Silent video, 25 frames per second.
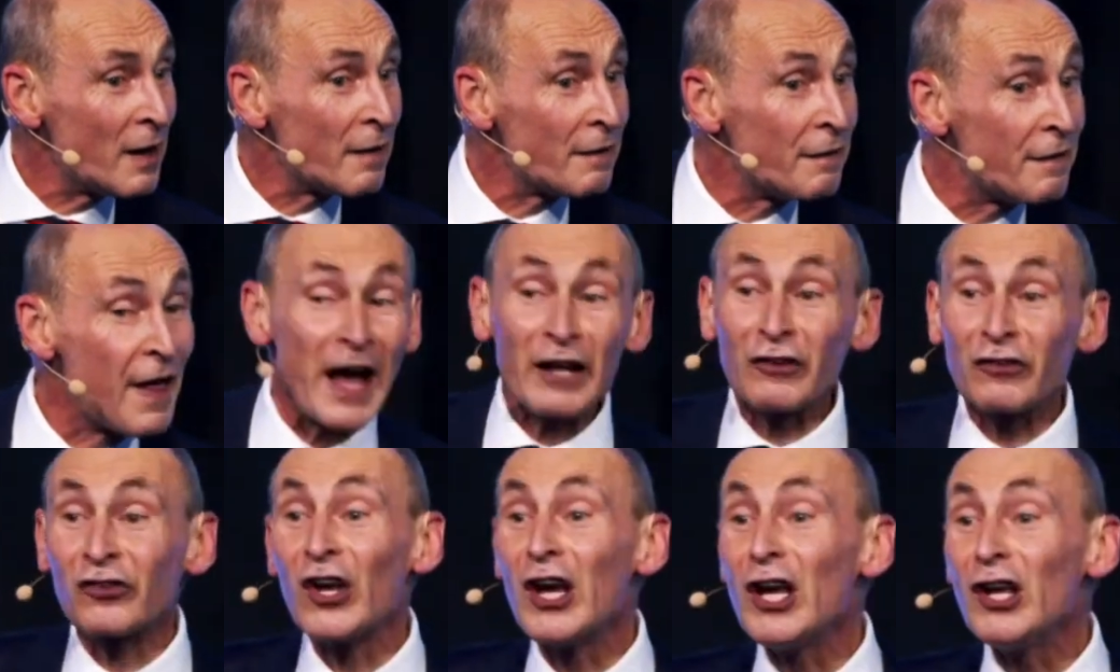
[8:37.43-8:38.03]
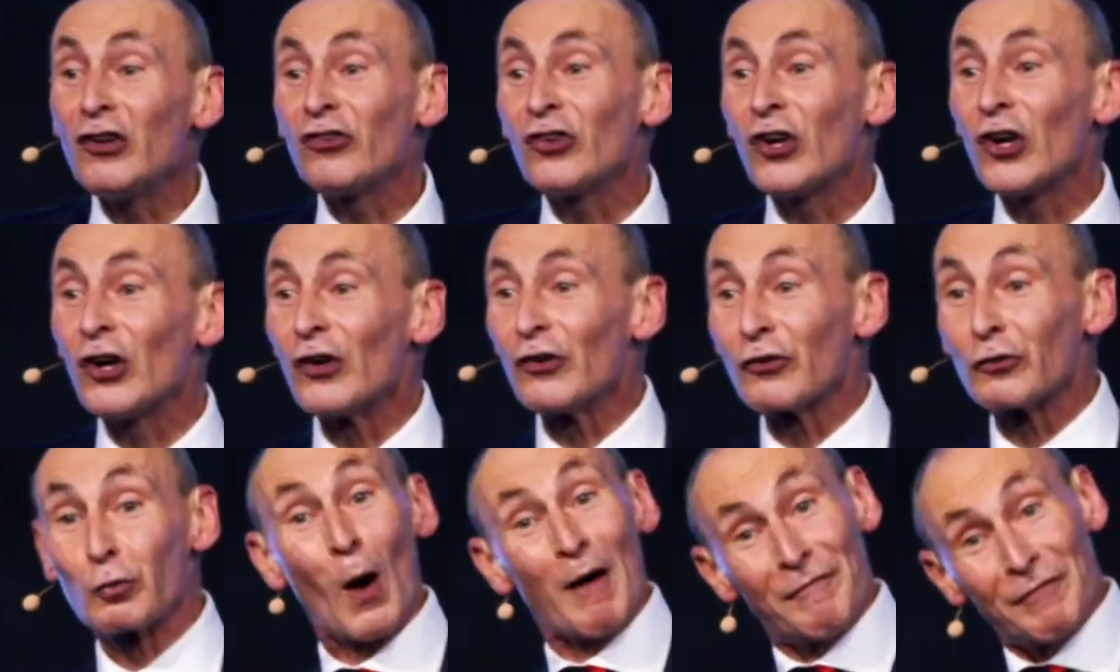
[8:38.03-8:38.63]
They're
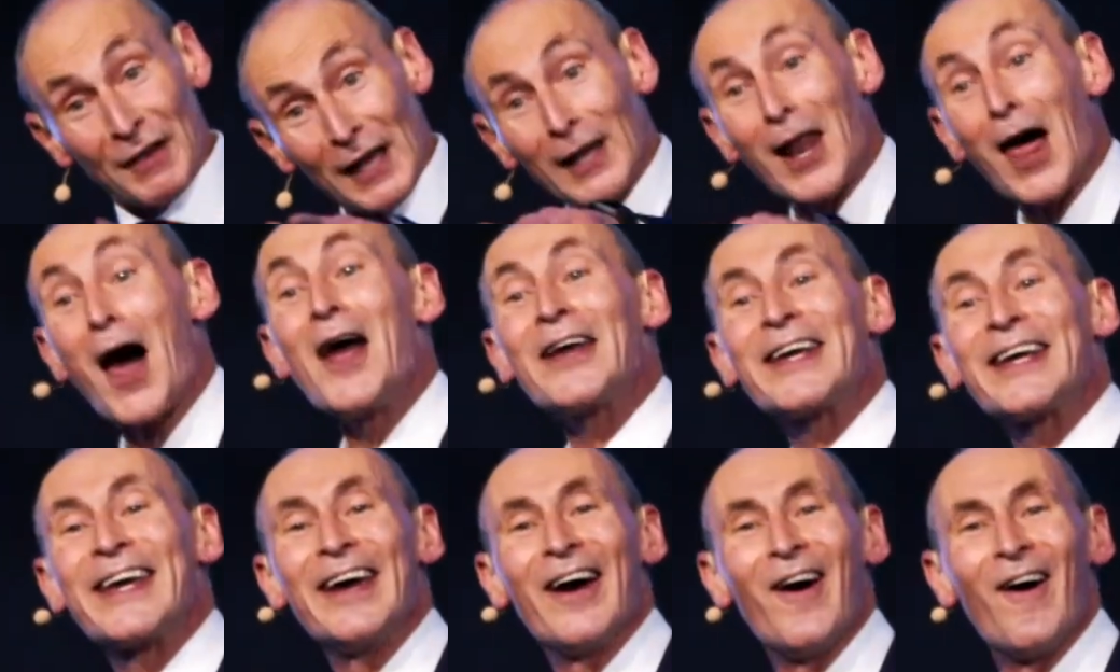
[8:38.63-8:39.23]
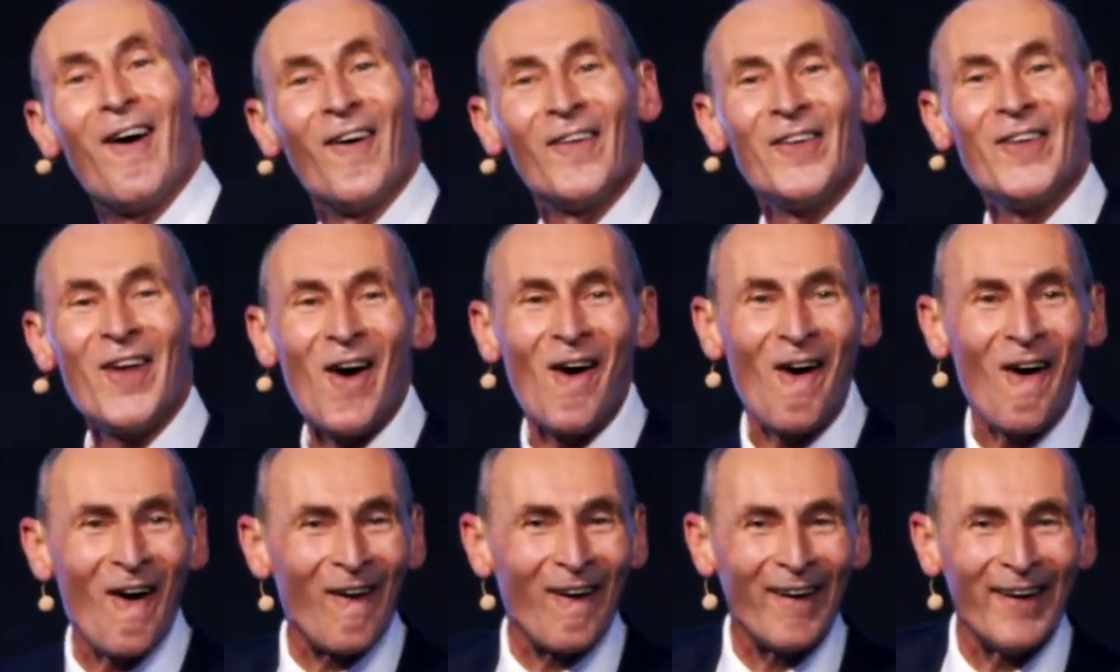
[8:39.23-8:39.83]
teachers, whether you like it or
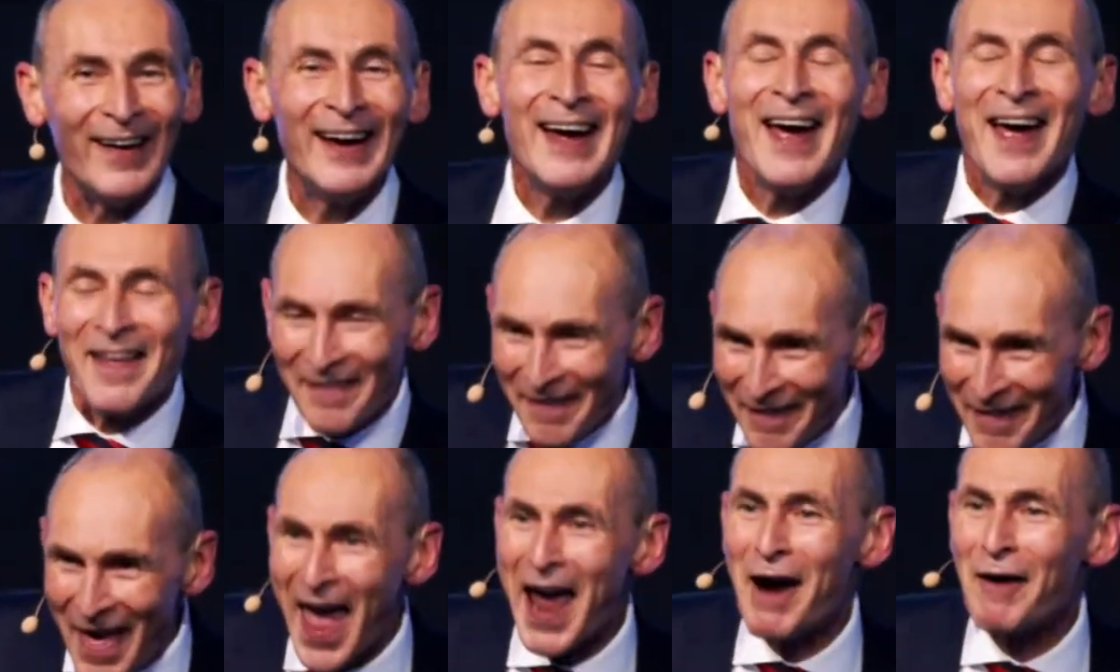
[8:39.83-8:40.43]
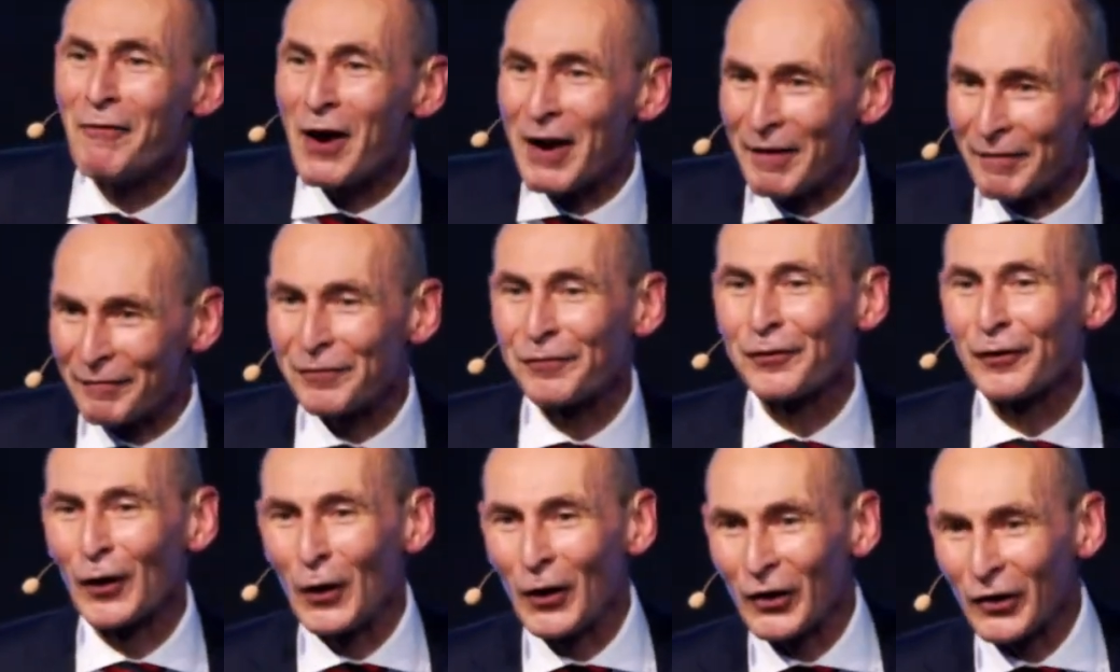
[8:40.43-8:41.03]
not. They're
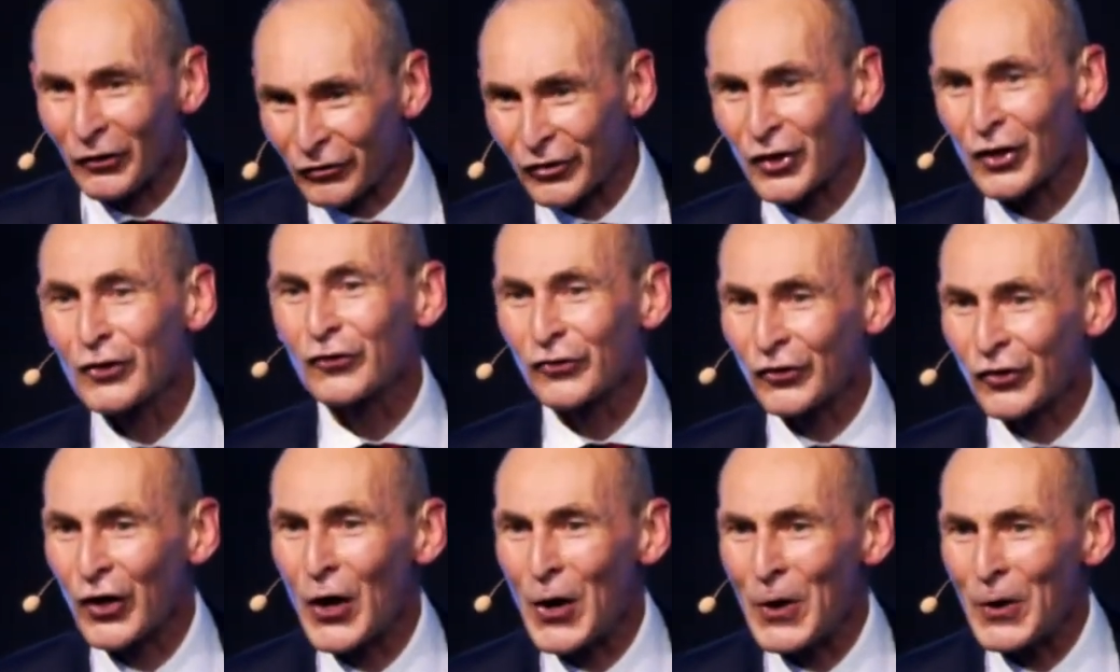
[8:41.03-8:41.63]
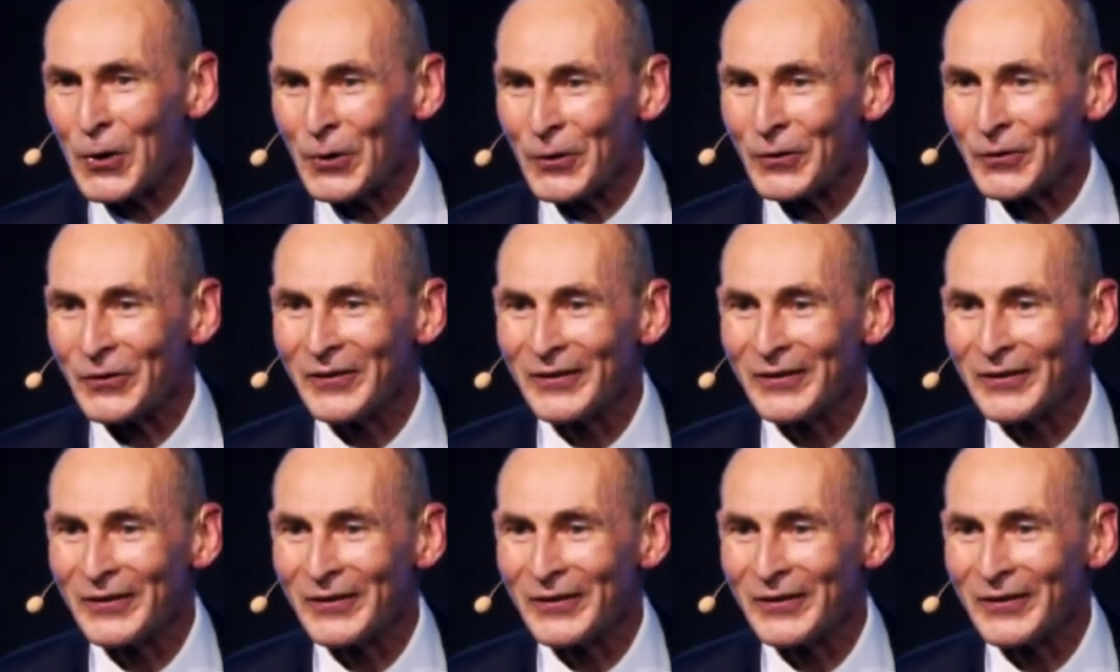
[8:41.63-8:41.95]
influencers too.